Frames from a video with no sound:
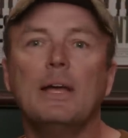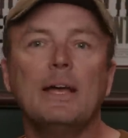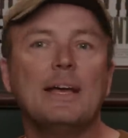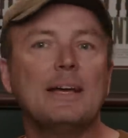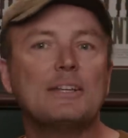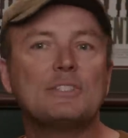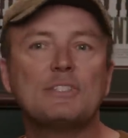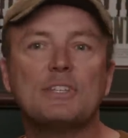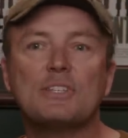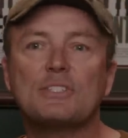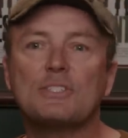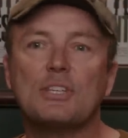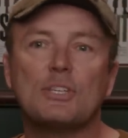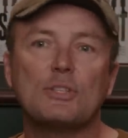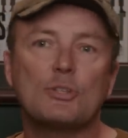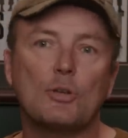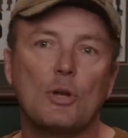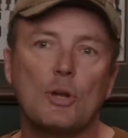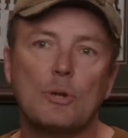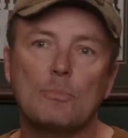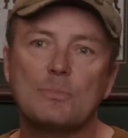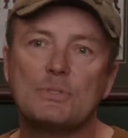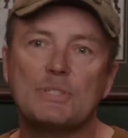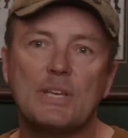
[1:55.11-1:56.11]
It's just a
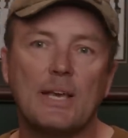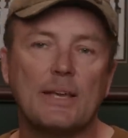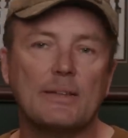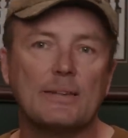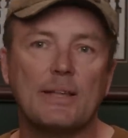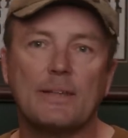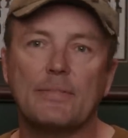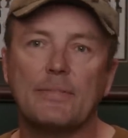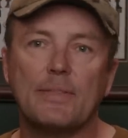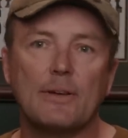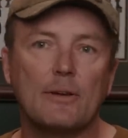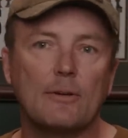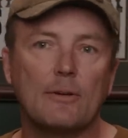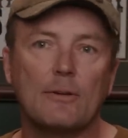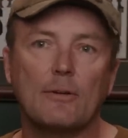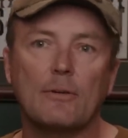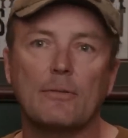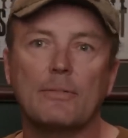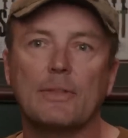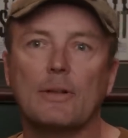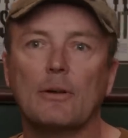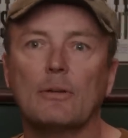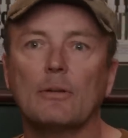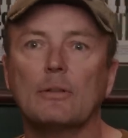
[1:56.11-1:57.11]
term saying that
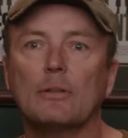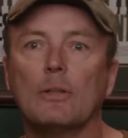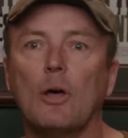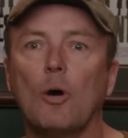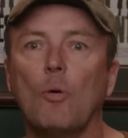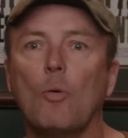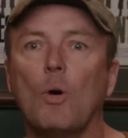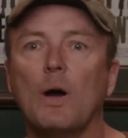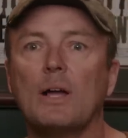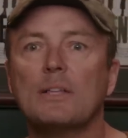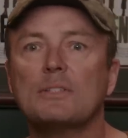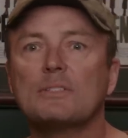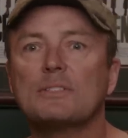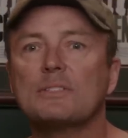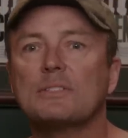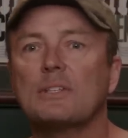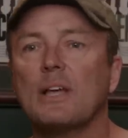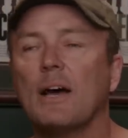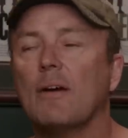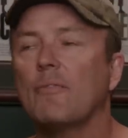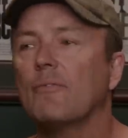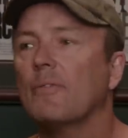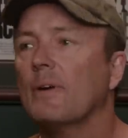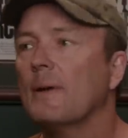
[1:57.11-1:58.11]
they're, they're low on
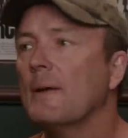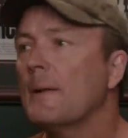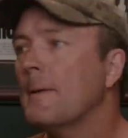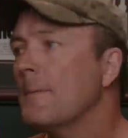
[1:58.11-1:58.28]
stuff.